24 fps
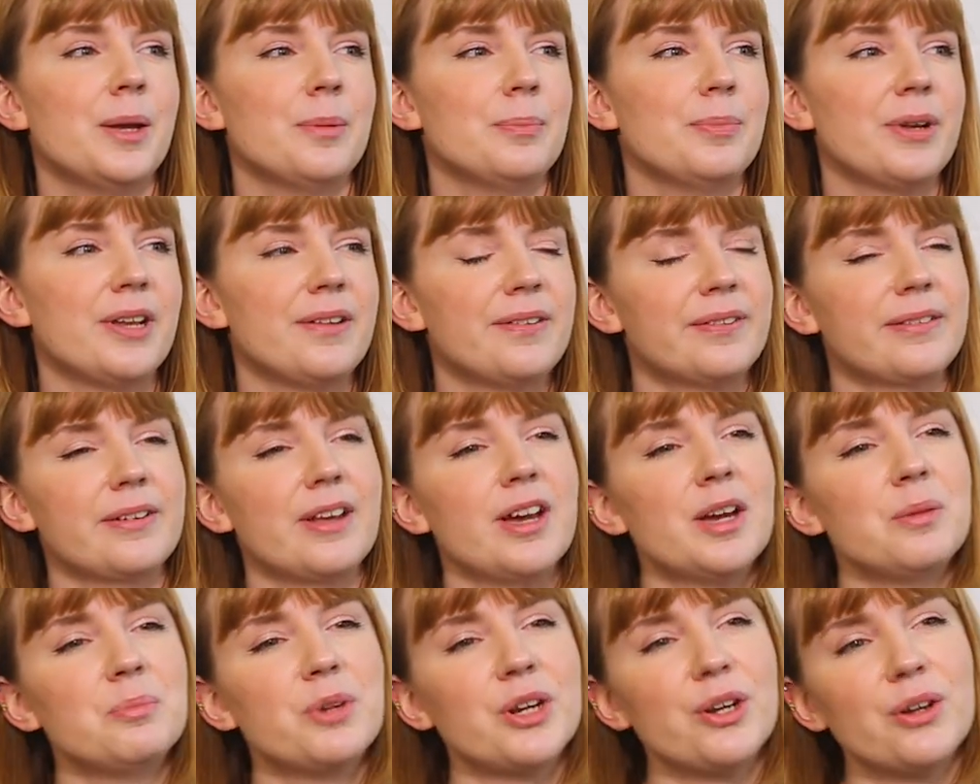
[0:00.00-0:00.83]
But as
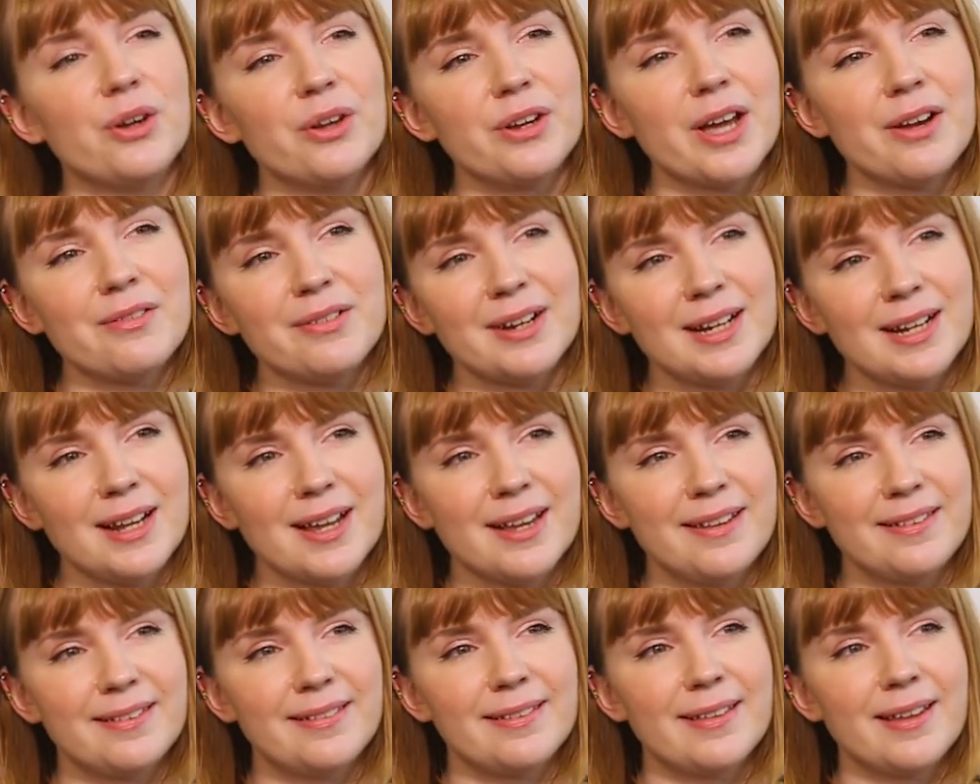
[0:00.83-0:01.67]
time went on, I
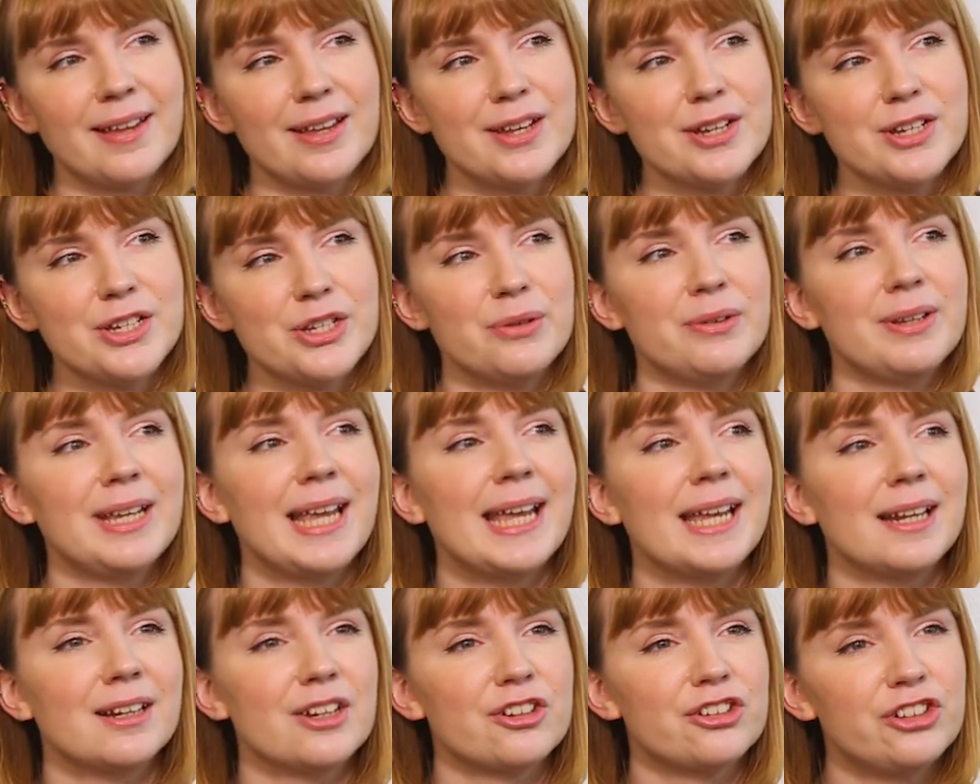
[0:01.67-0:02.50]
realised that doing
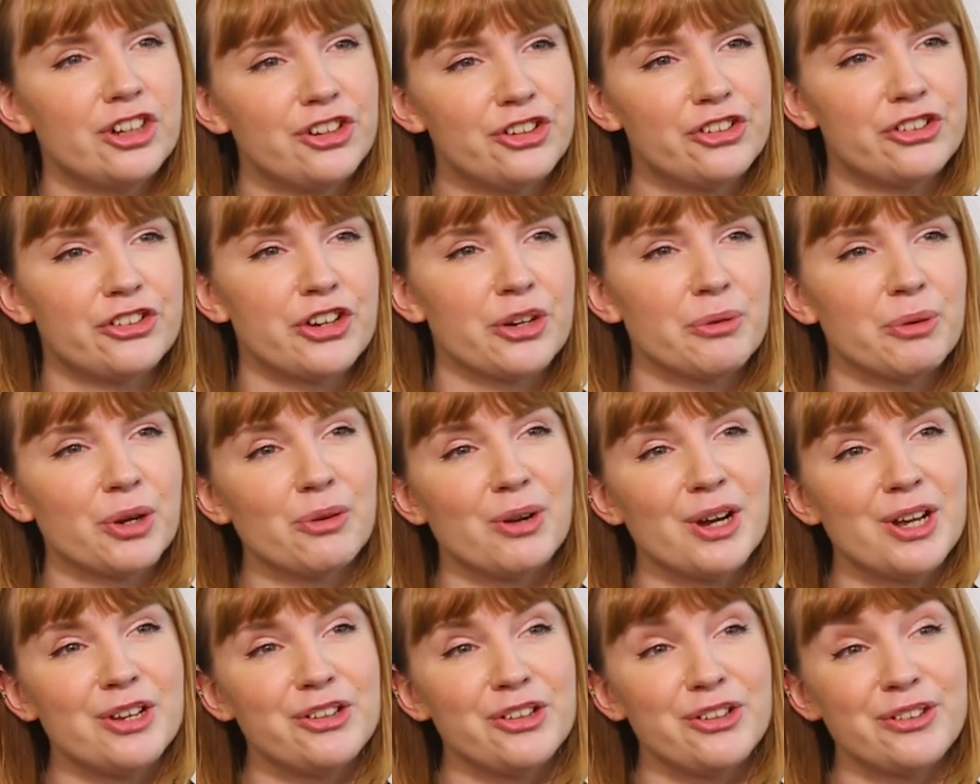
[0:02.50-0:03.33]
English literature
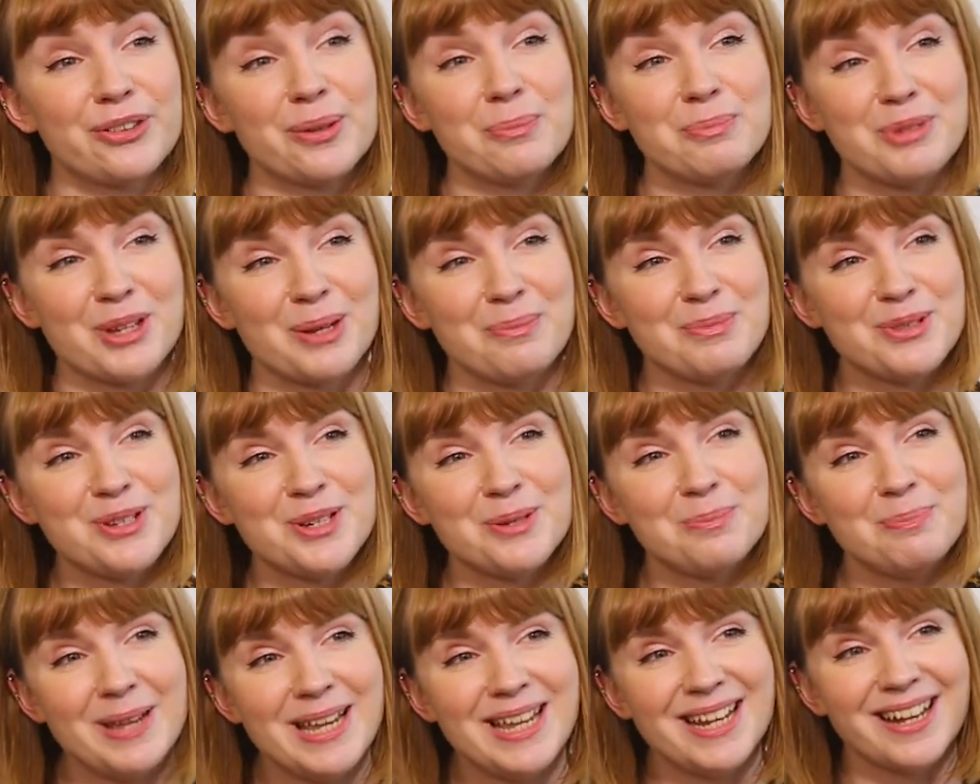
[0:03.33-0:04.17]
required you sometimes
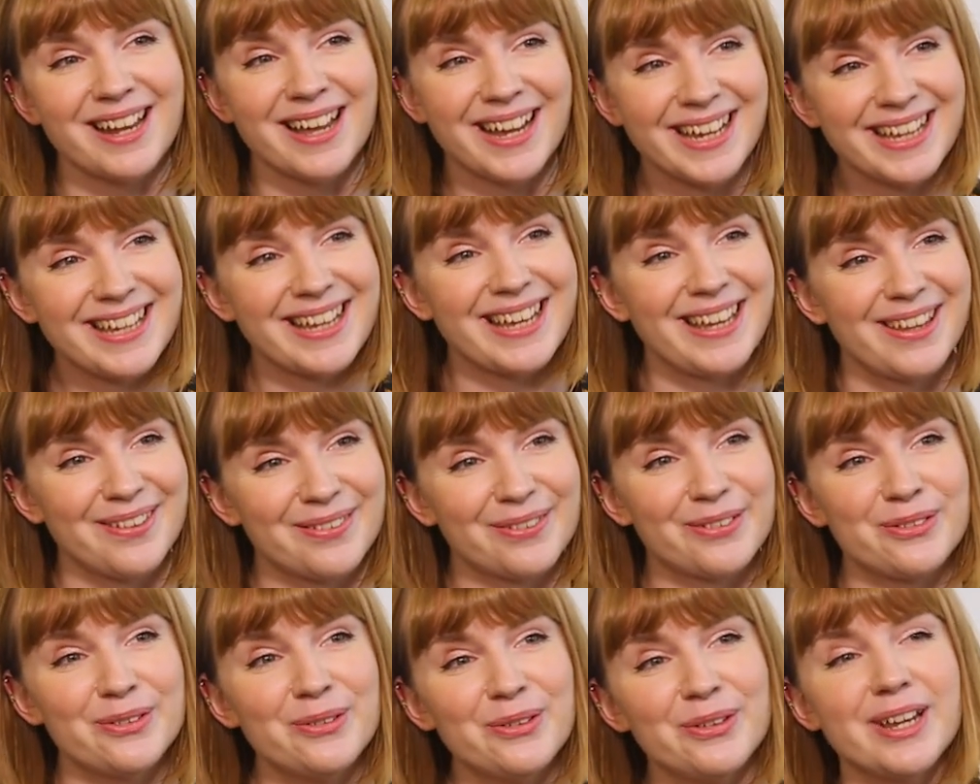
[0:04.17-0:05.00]
to be like a
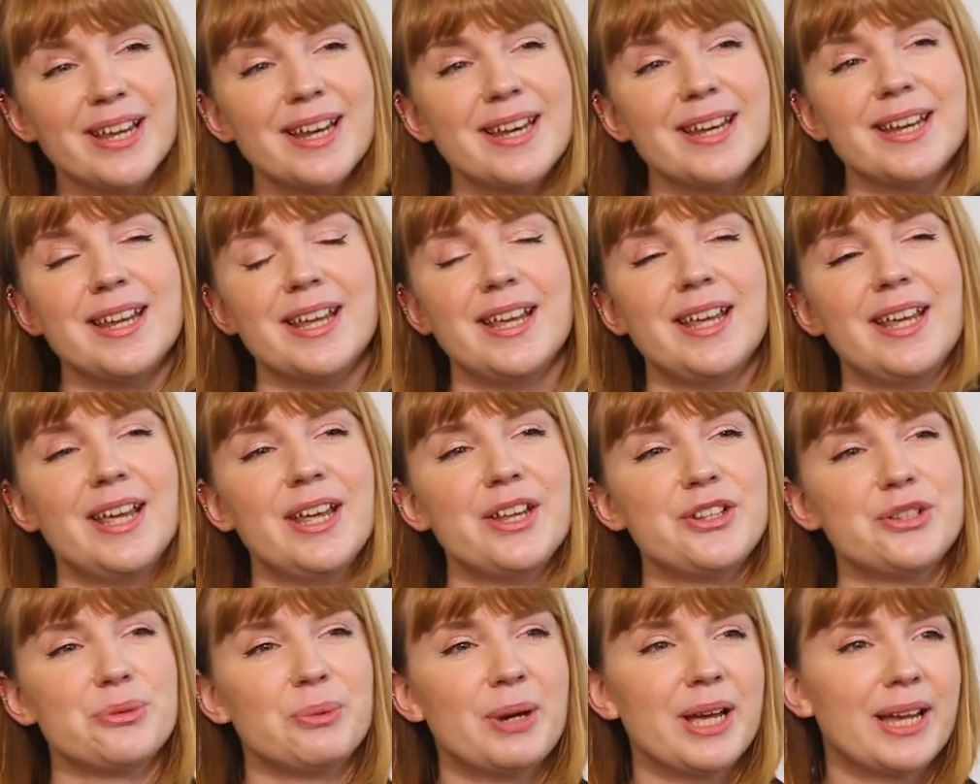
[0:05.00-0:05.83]
historian,
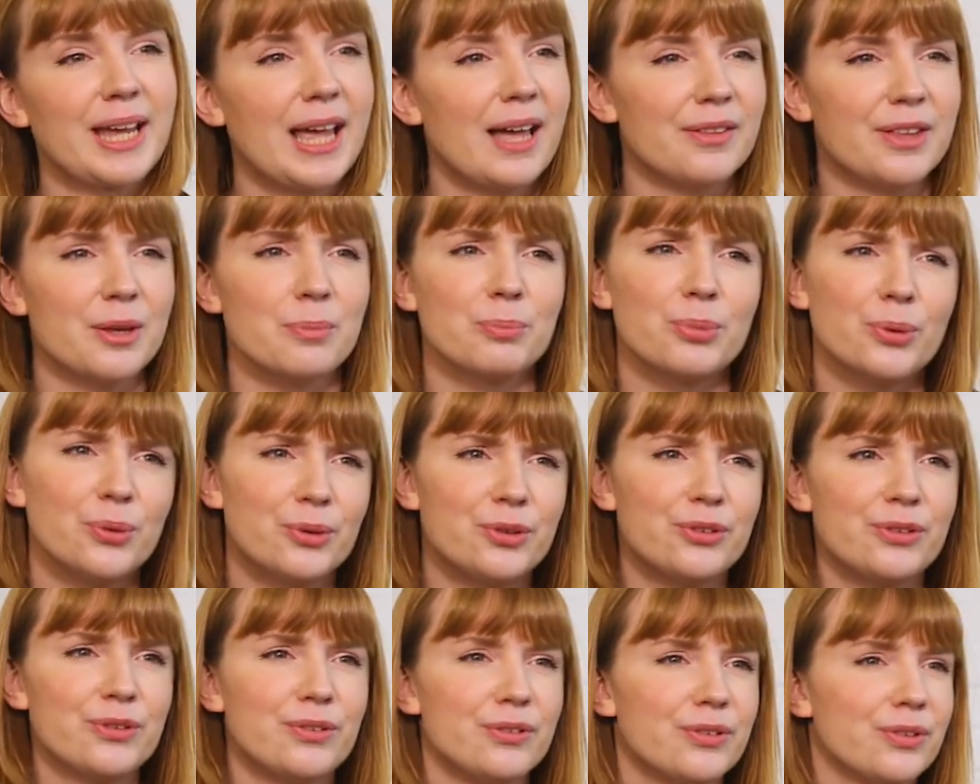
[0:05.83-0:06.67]
to work out the
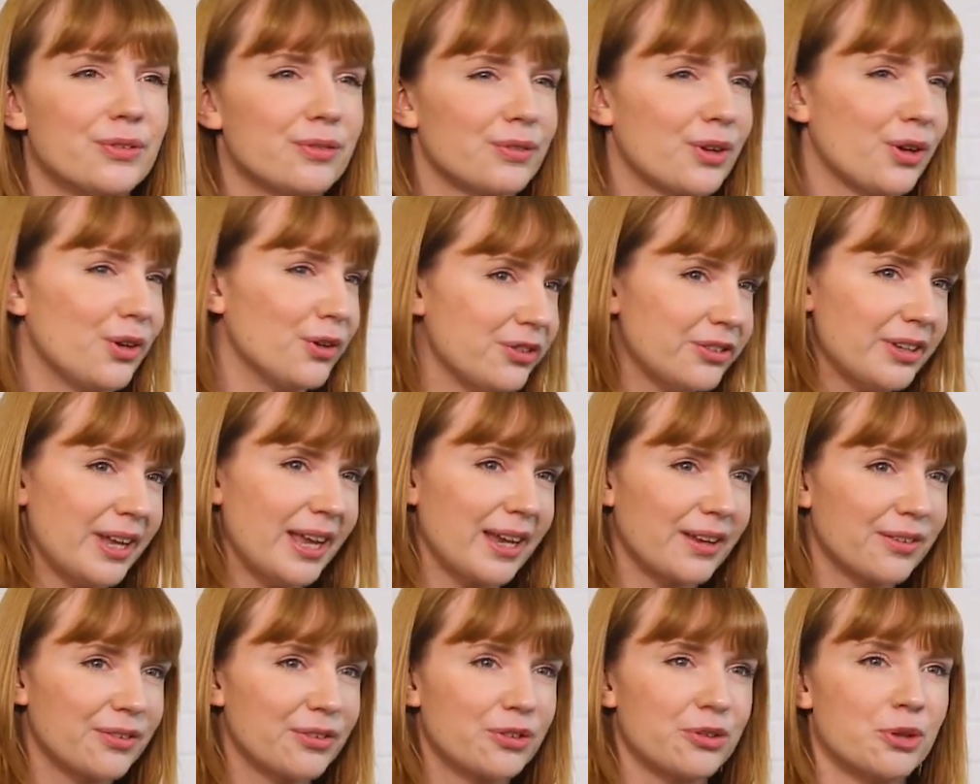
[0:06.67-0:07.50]
importance of
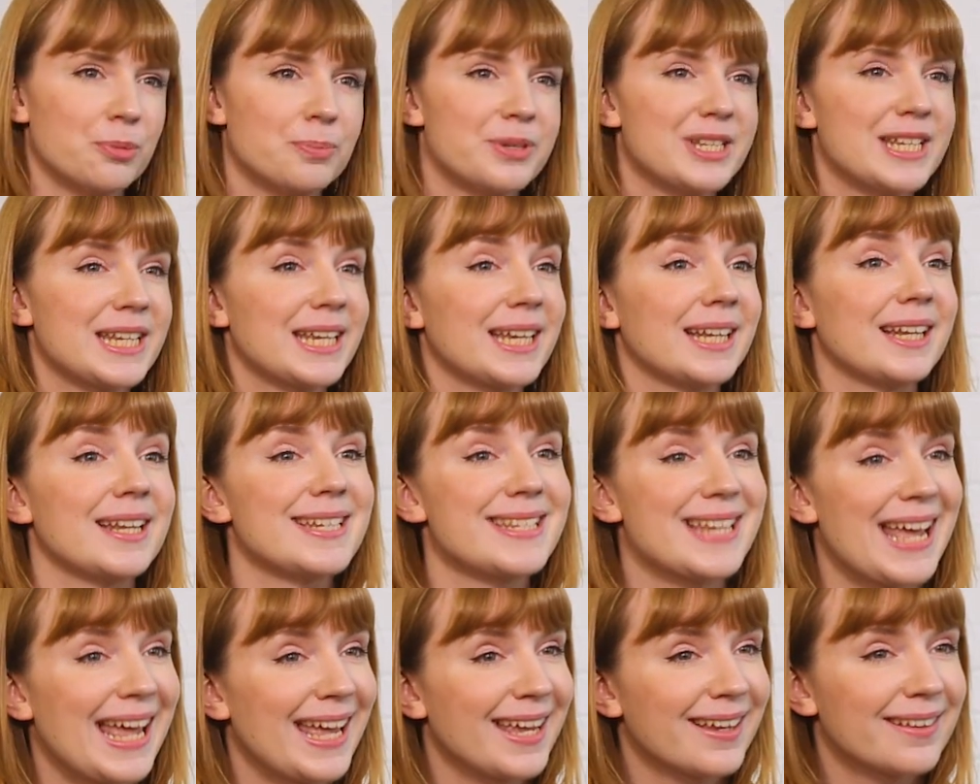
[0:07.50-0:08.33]
context to a particular
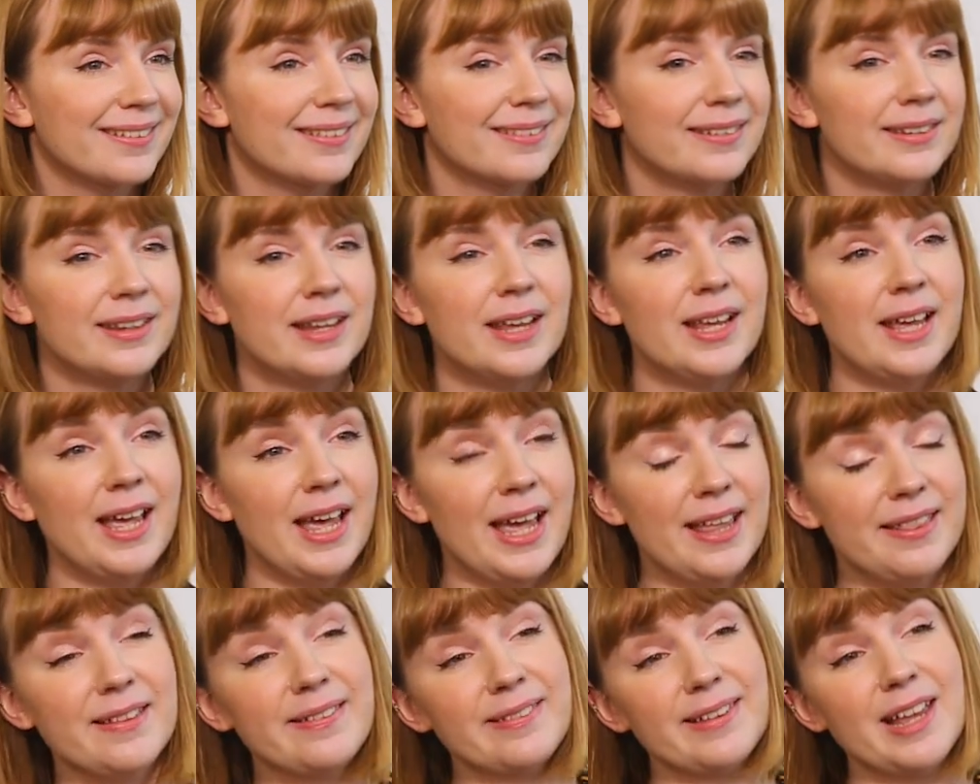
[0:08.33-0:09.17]
text.
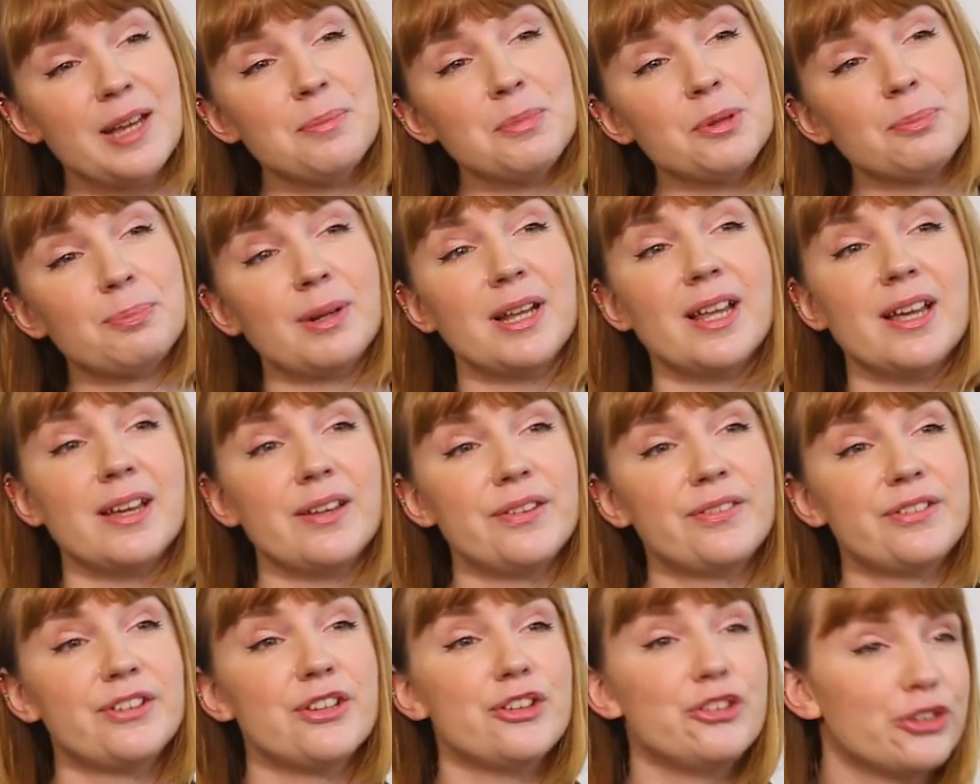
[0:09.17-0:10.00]
And the same
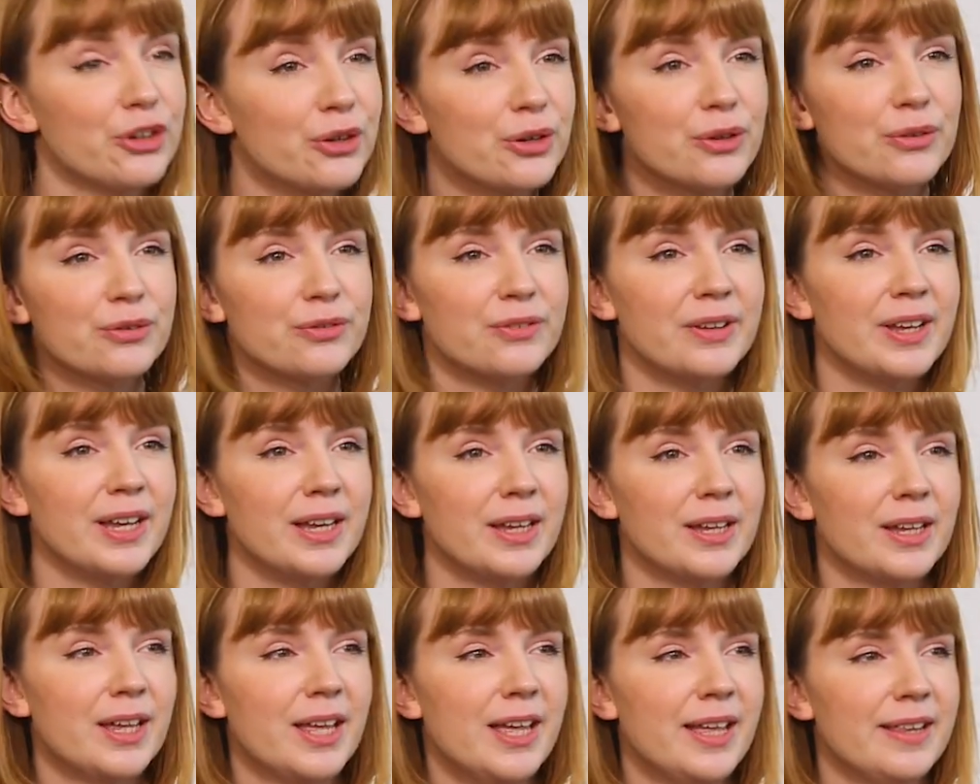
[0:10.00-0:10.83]
applies to geography.